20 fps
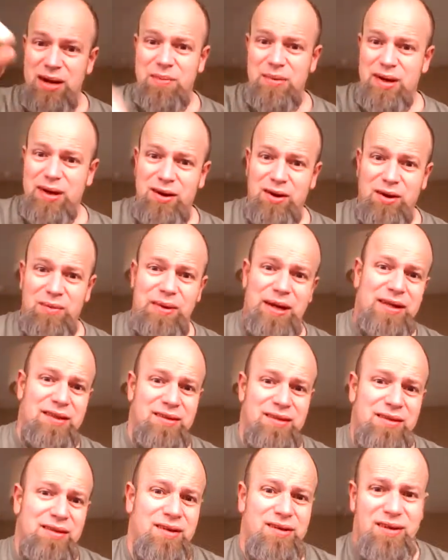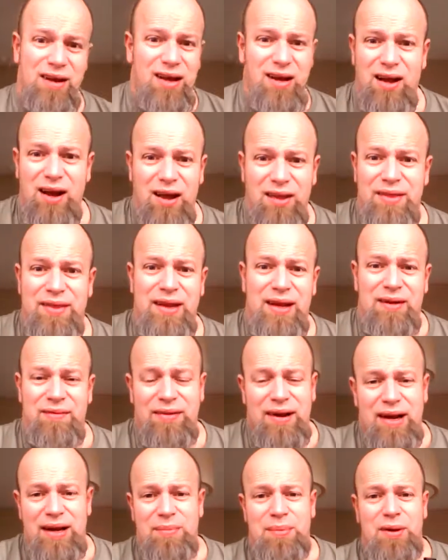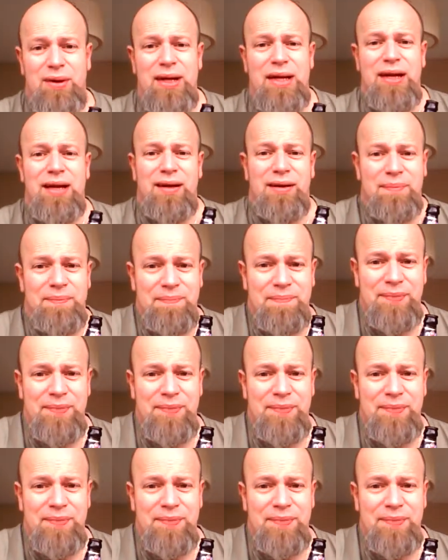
put it in me comments because I can't think of anybody.